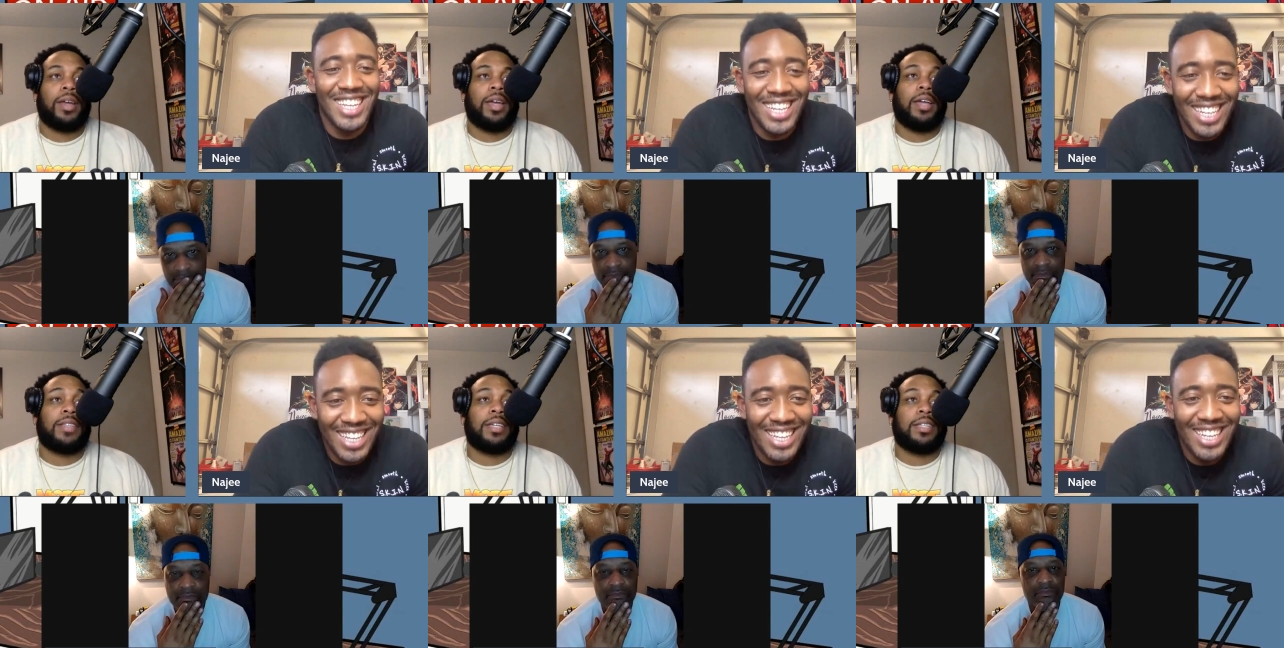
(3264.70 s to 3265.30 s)

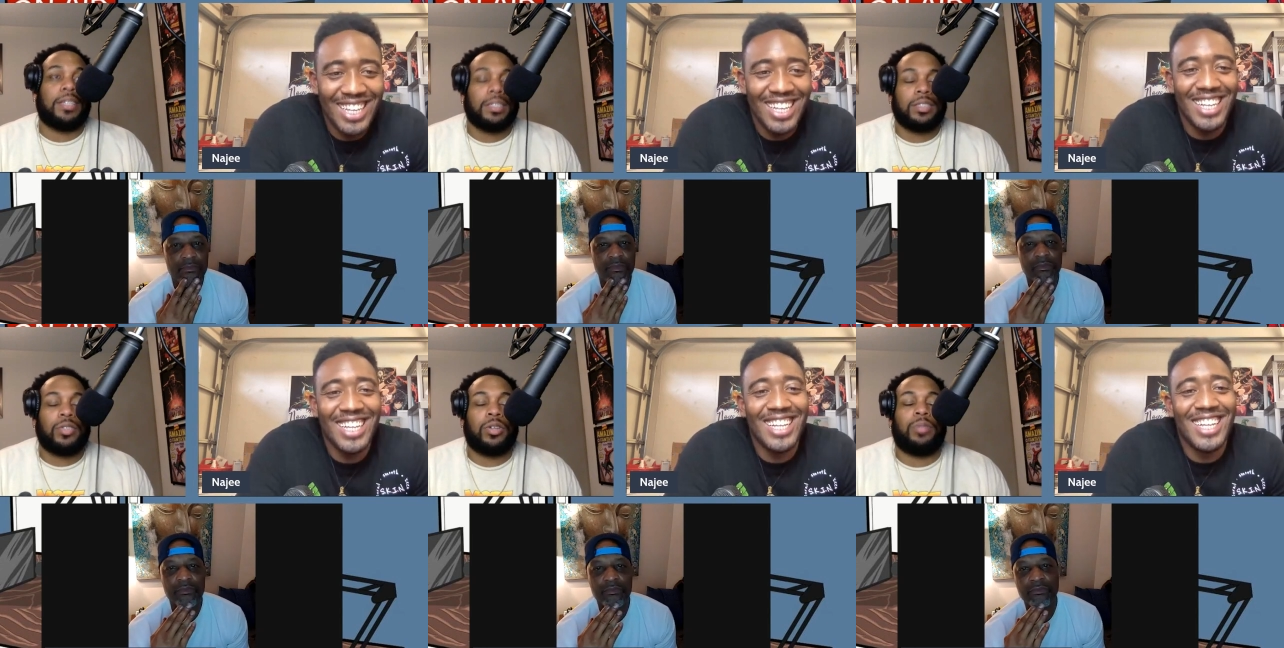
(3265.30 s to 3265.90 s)
Speaker 1: podcast at
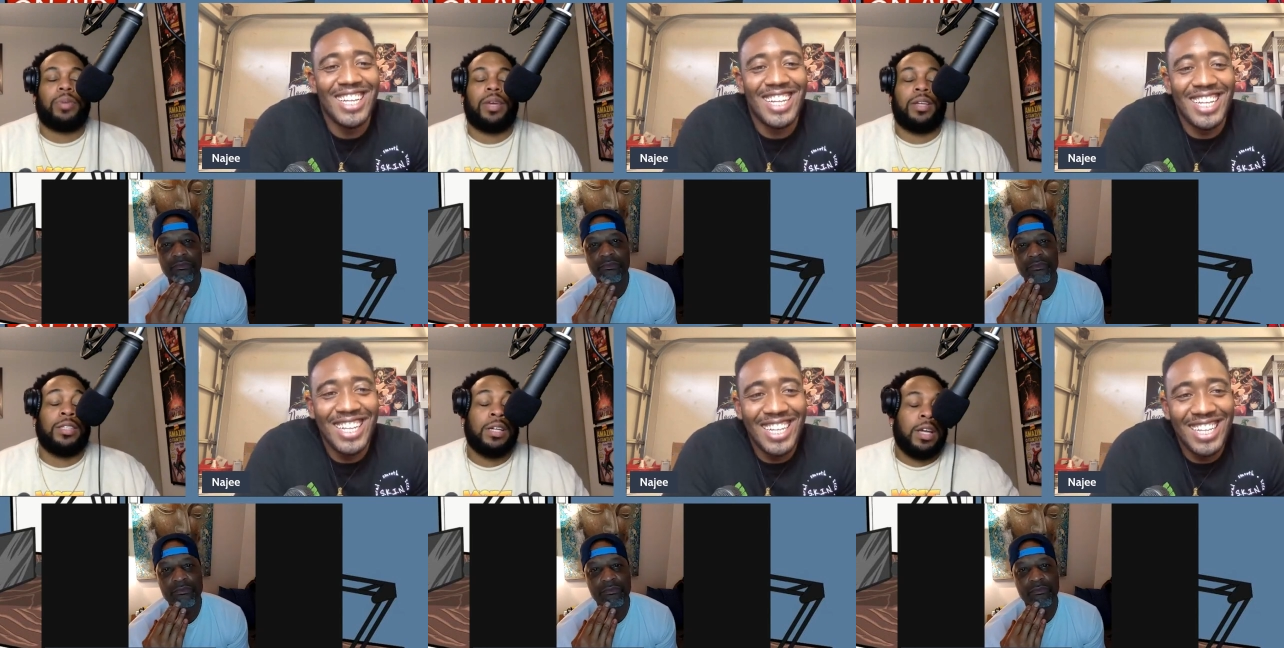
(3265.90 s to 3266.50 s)
the
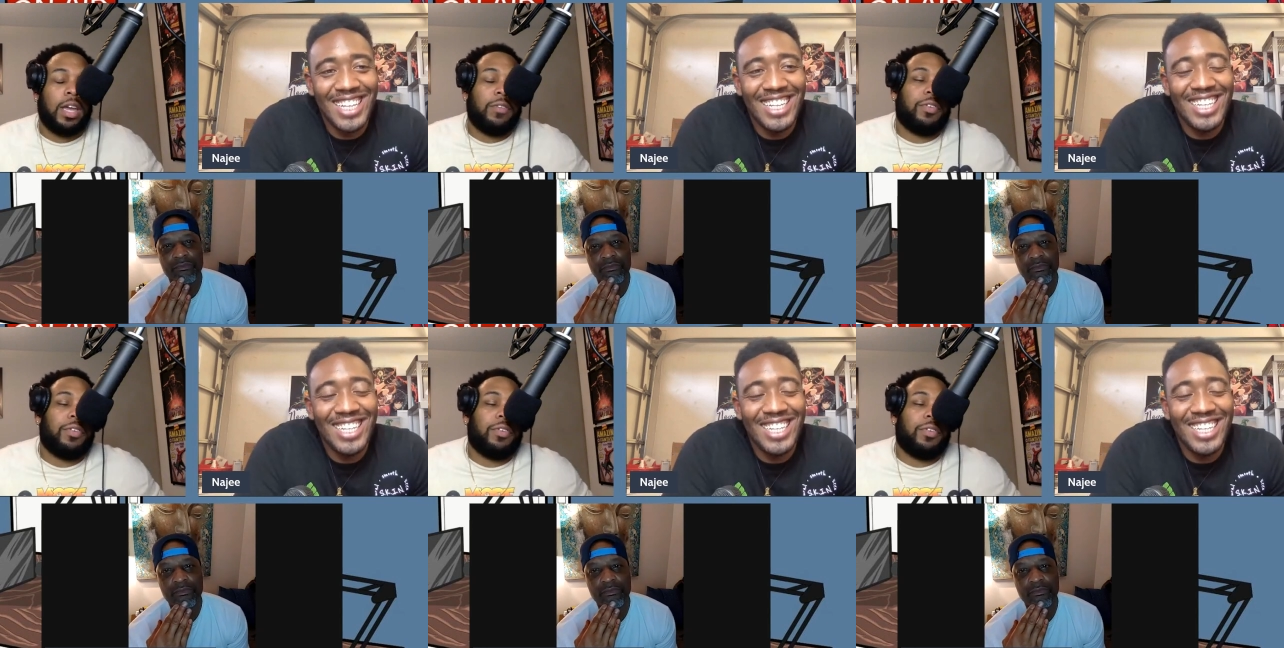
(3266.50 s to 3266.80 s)
Instagram page.